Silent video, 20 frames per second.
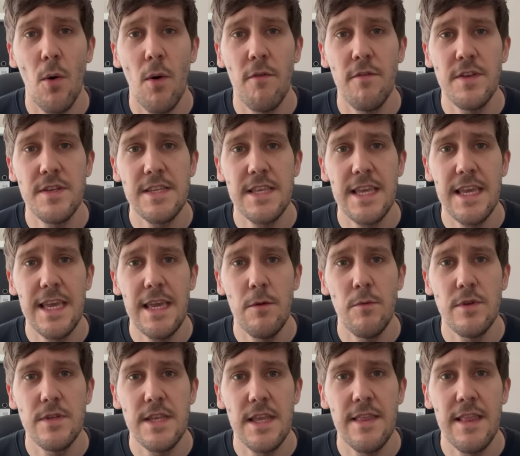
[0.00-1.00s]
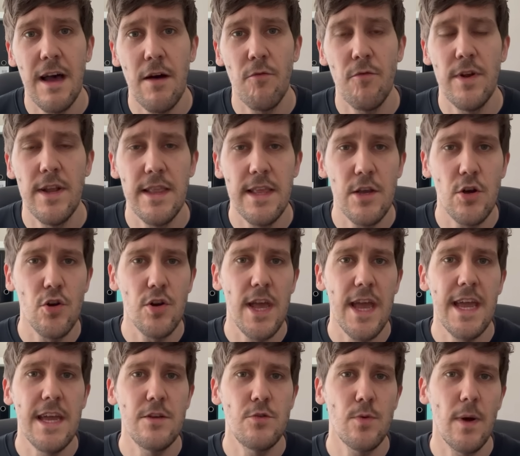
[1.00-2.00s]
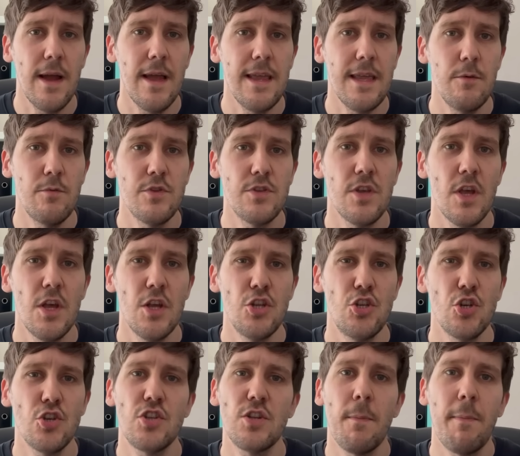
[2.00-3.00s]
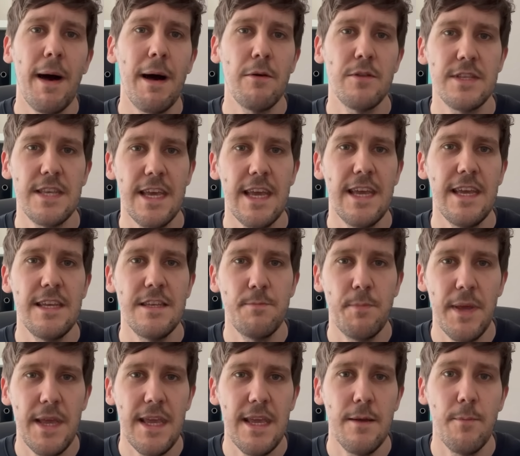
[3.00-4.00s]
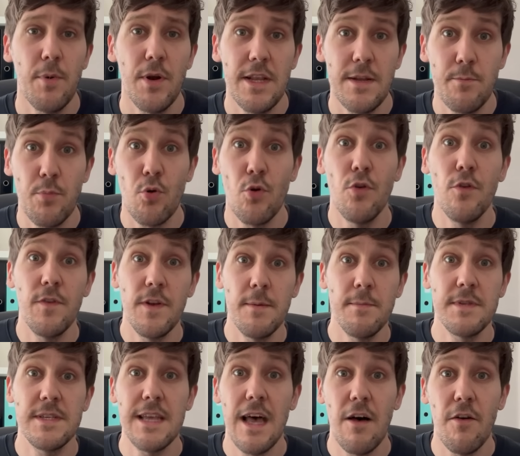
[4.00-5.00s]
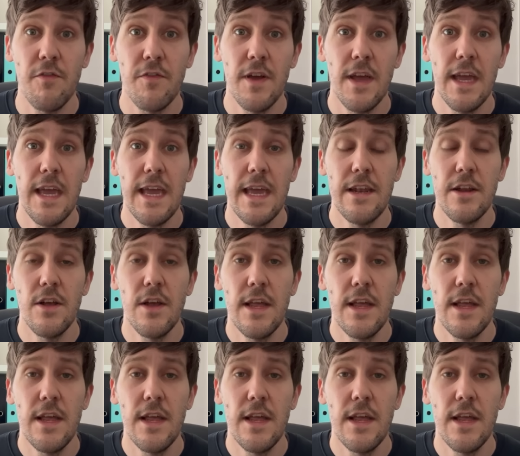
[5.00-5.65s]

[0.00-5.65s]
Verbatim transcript: Obviously, he was in that really good age where he was just about to hit his peak, but he'd proven himself in a,